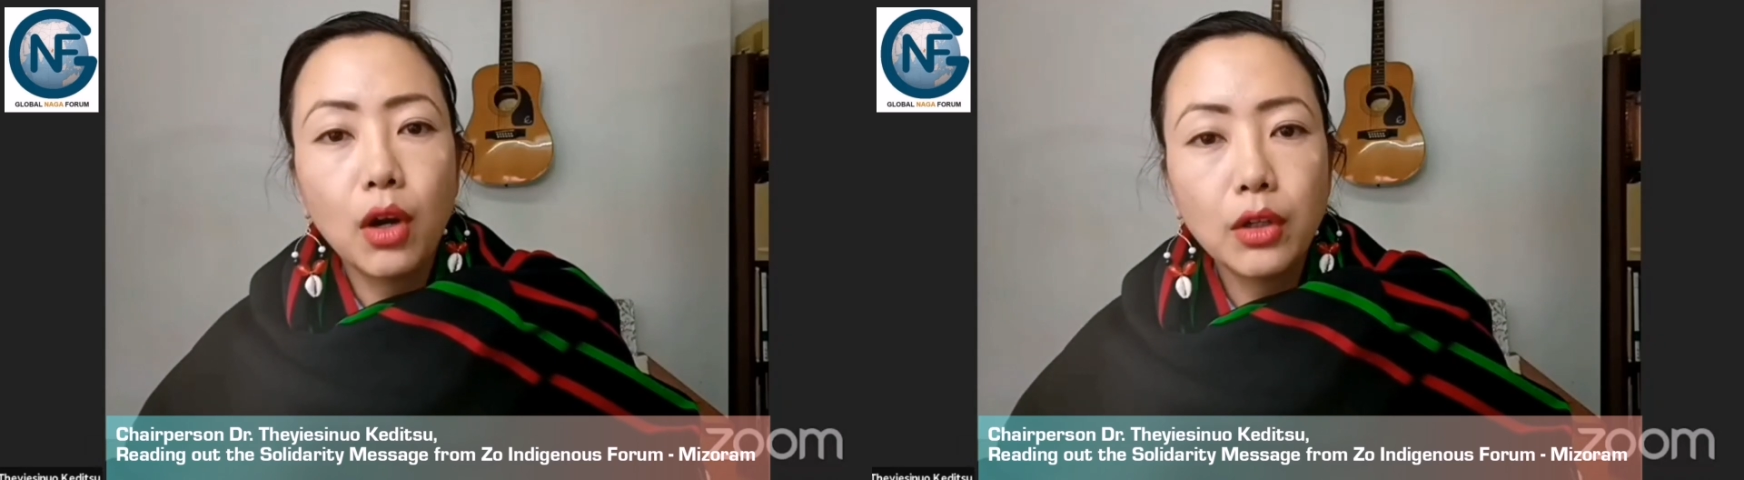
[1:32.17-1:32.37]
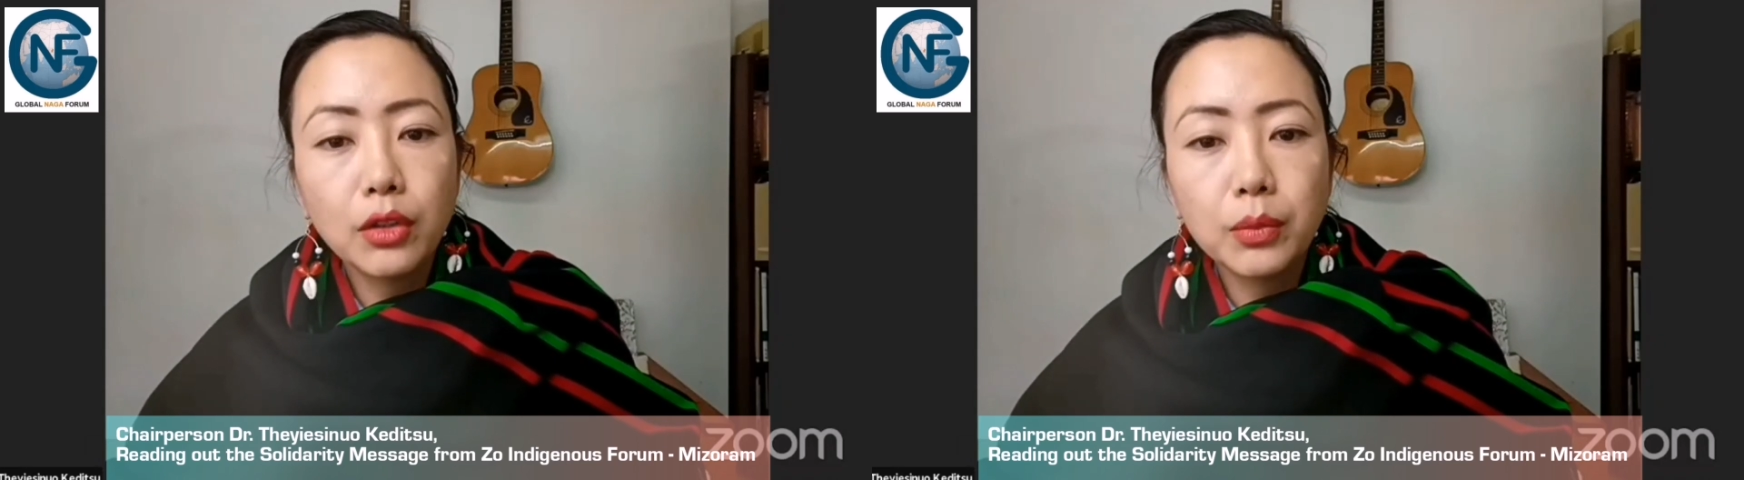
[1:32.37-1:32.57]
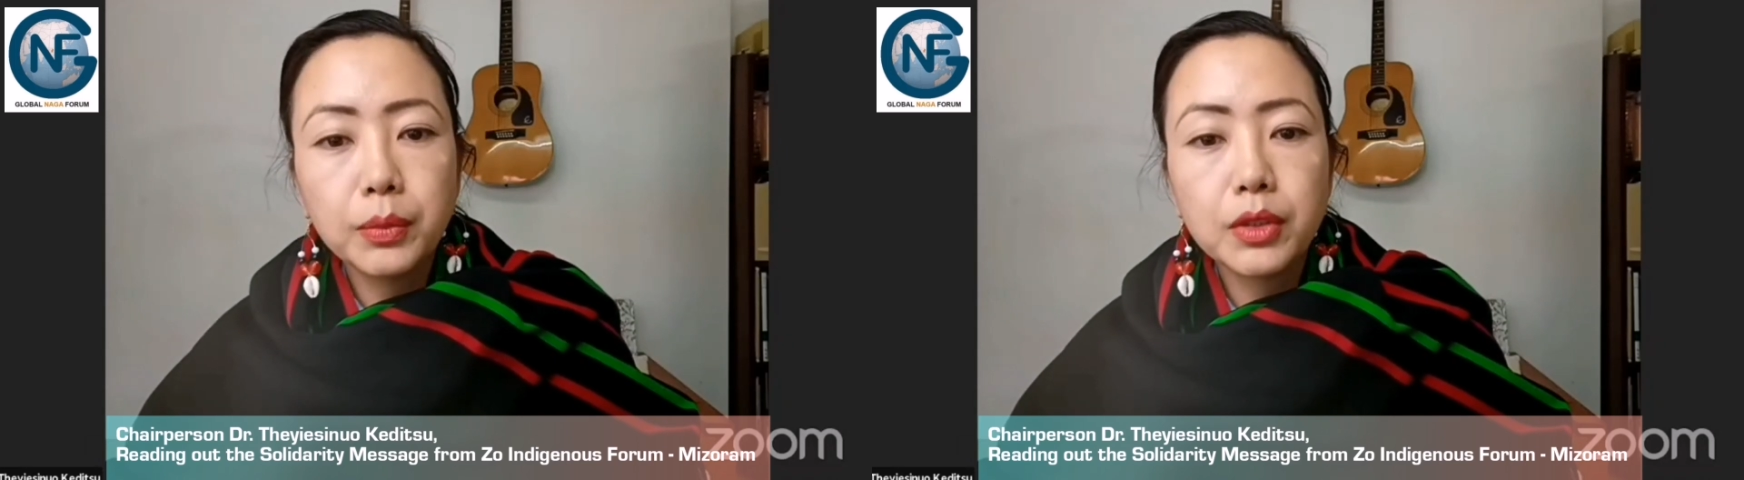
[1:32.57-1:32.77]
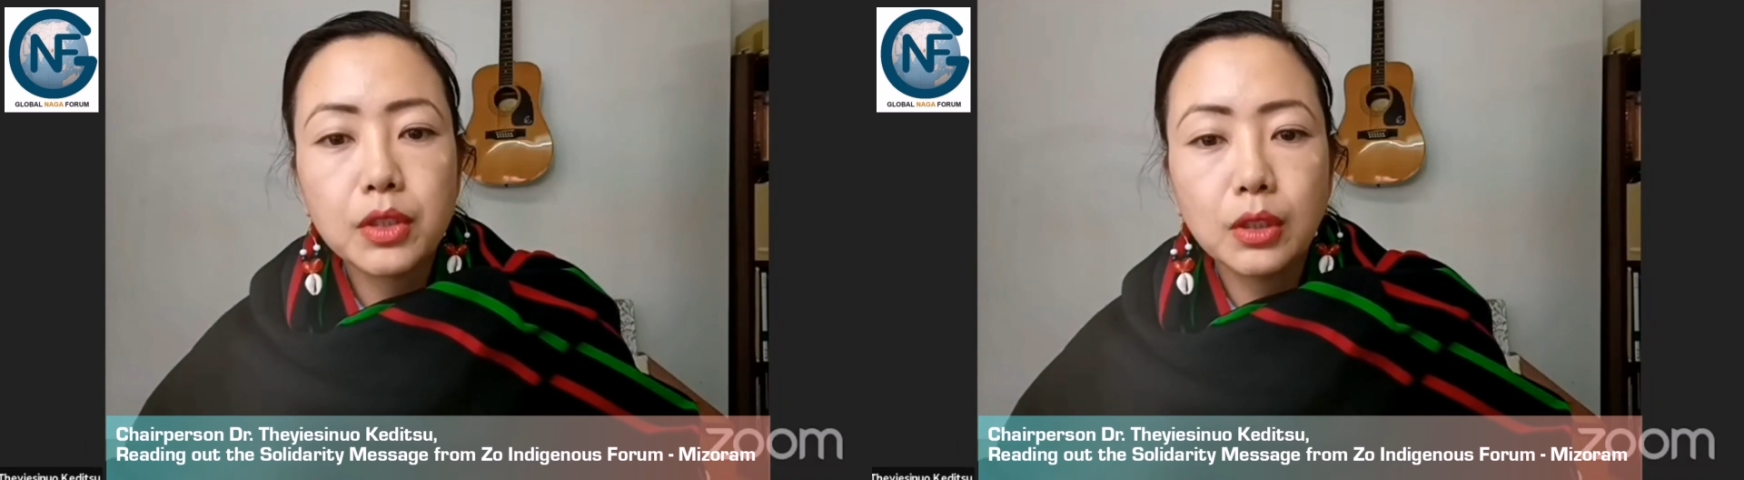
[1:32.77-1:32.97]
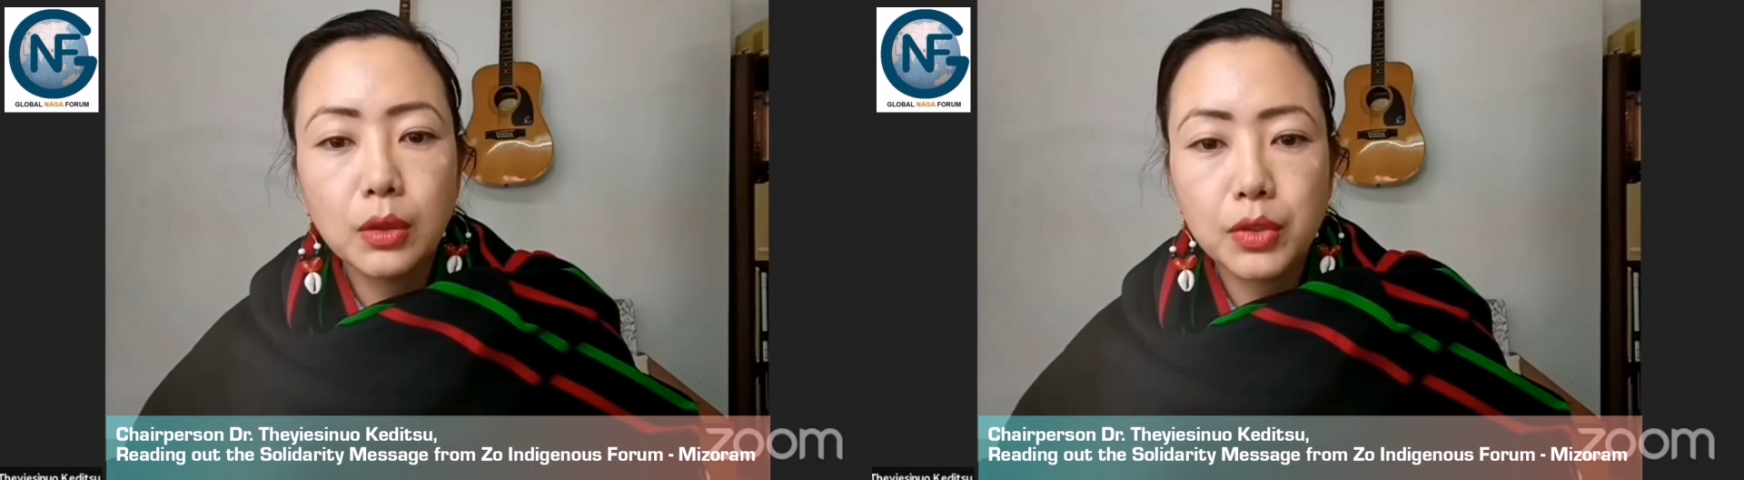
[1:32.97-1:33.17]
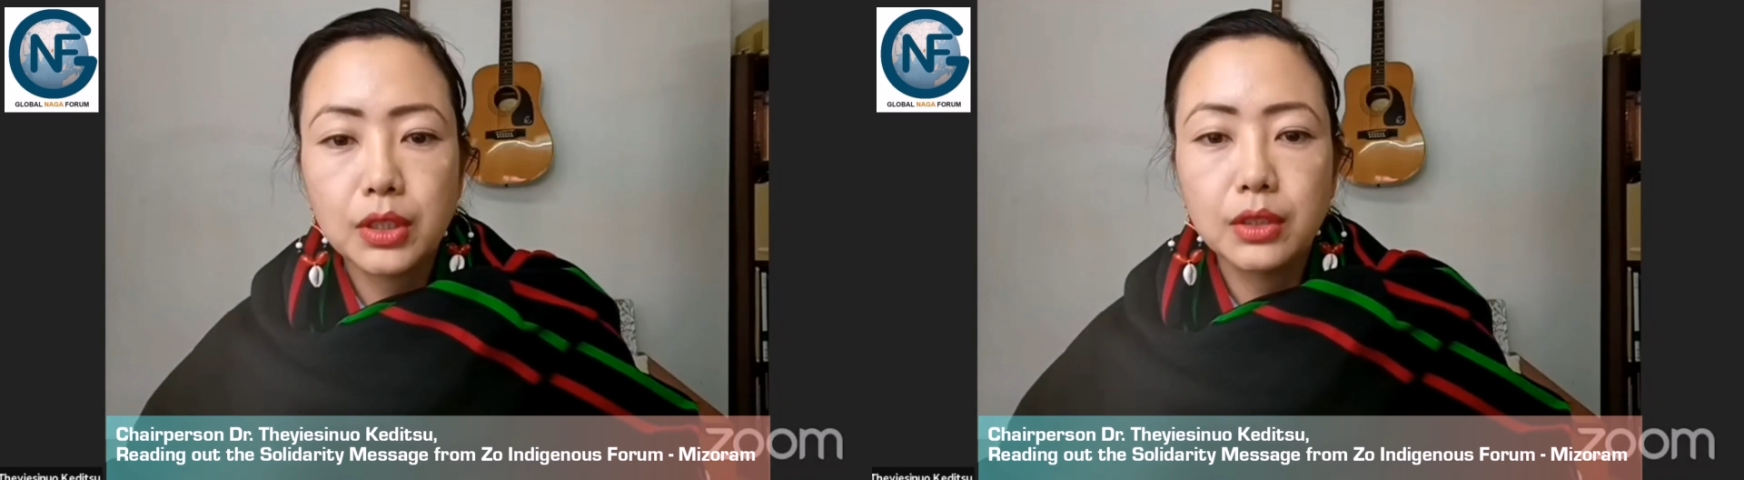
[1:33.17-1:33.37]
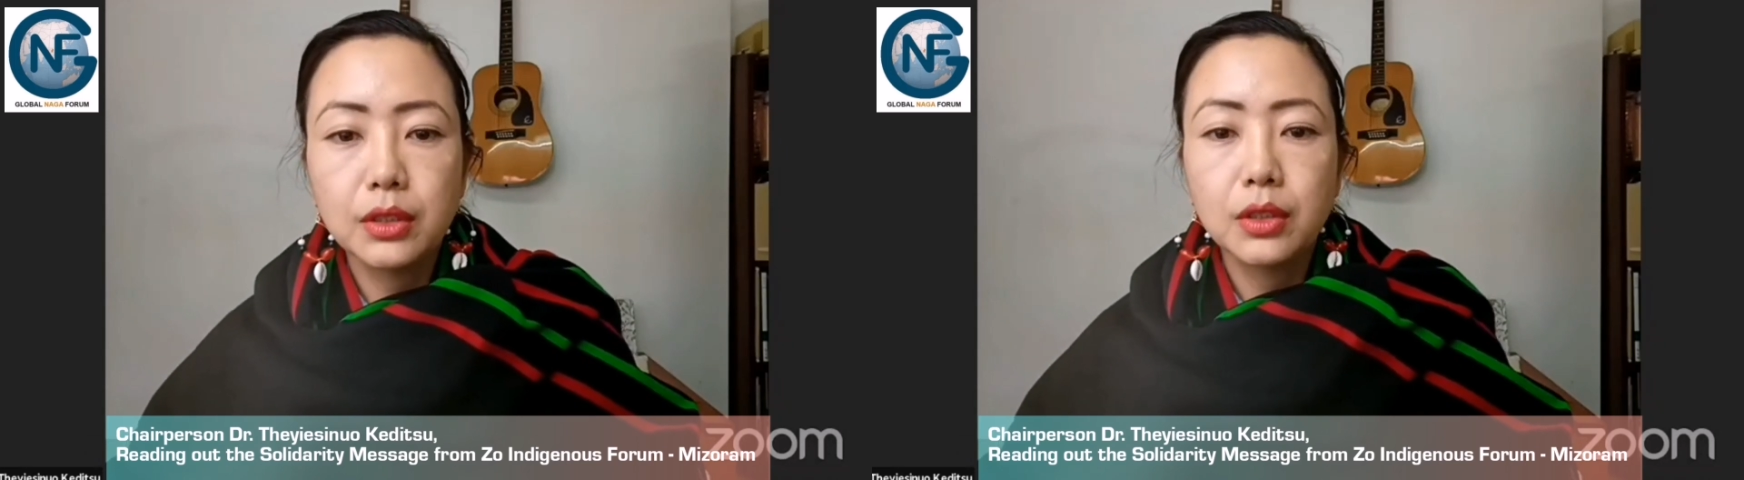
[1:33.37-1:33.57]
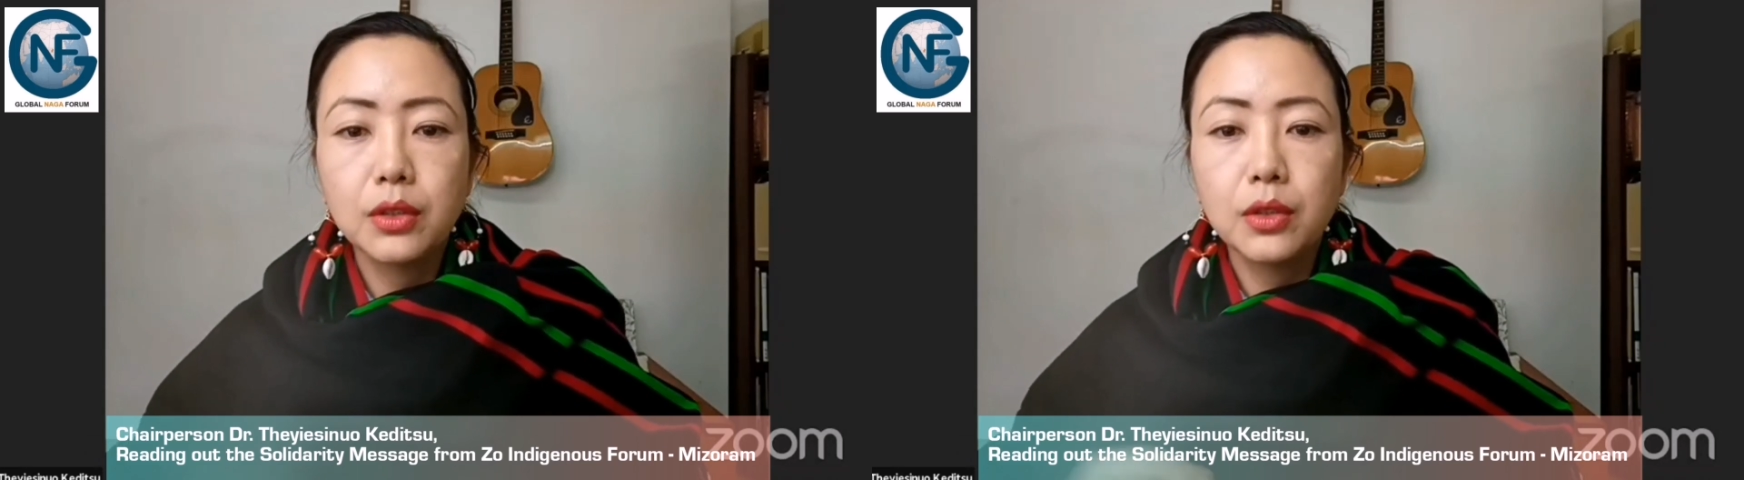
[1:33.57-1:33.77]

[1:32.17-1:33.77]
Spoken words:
honorable solution